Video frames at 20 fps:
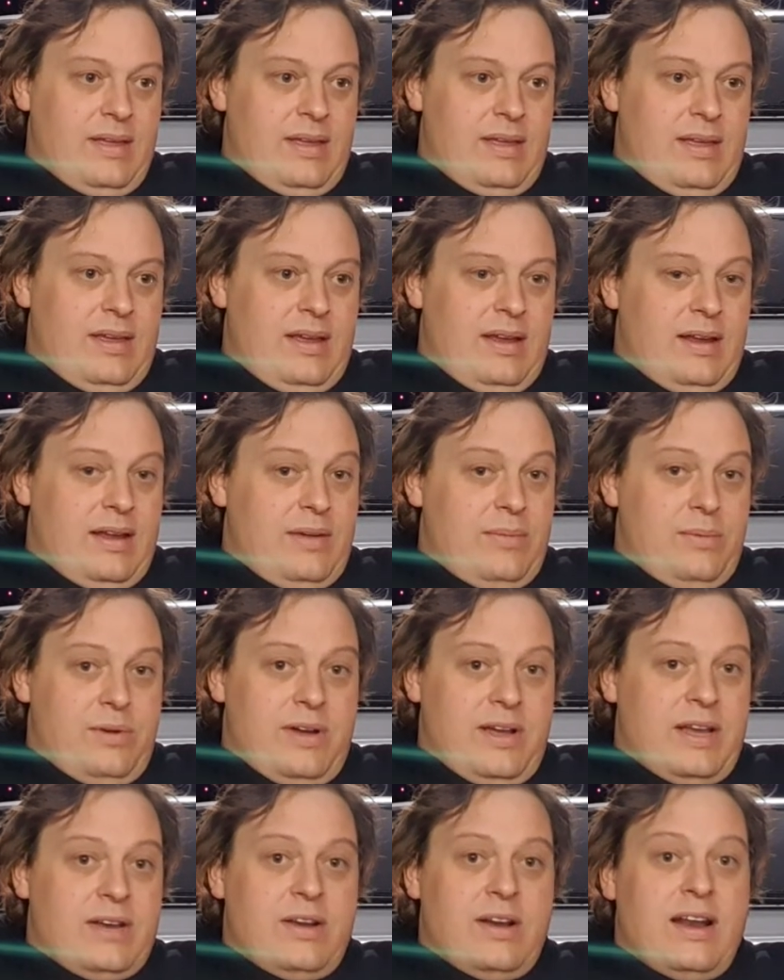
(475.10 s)
You know,
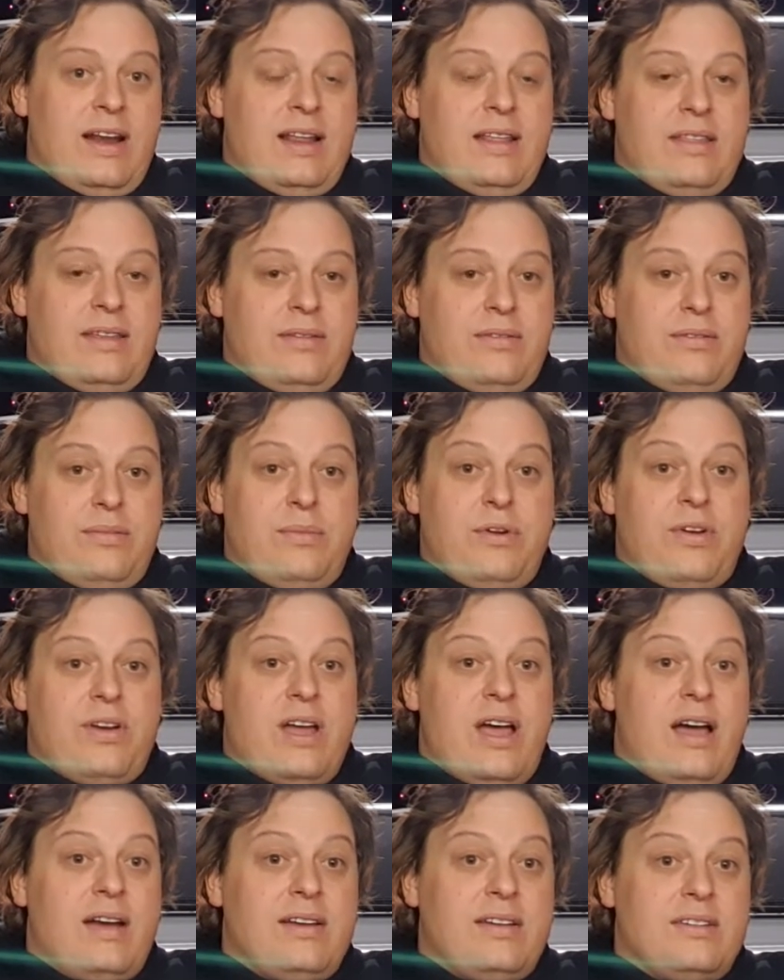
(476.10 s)
working on anything from
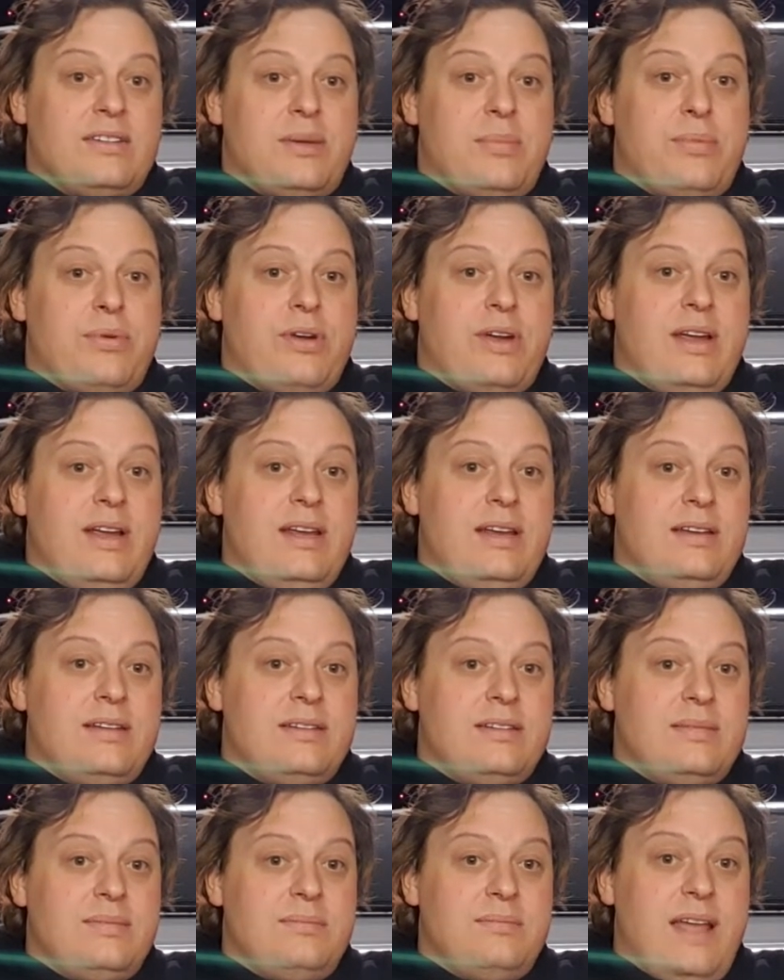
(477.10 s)
Granadas,
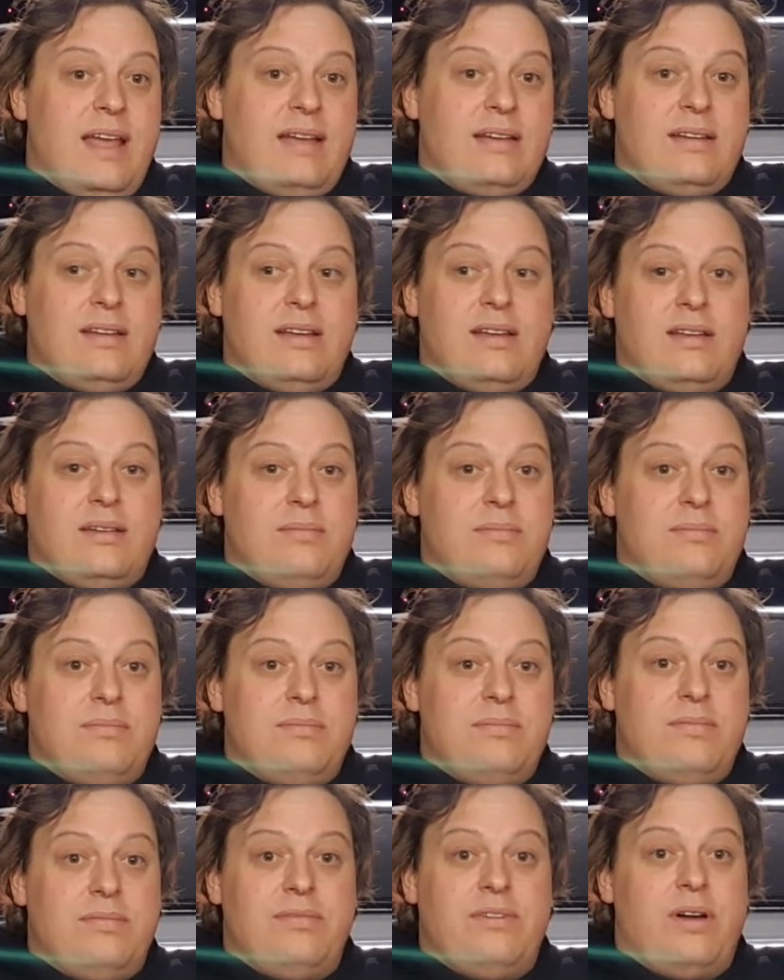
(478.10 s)
Capris,
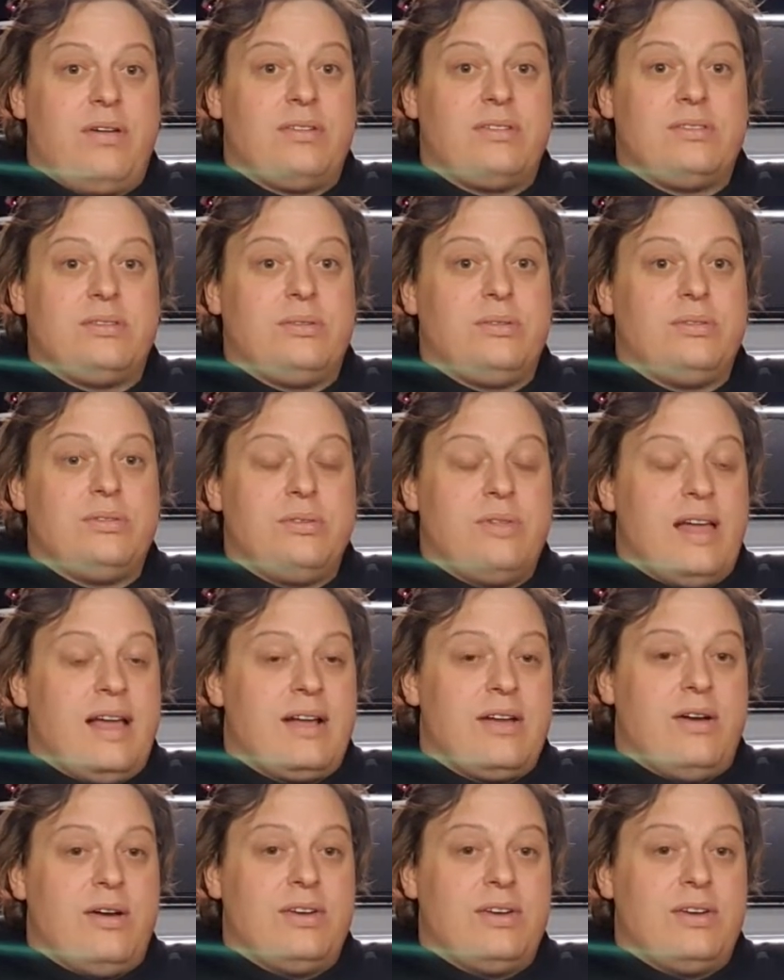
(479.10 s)
Vauxhalls, all that kind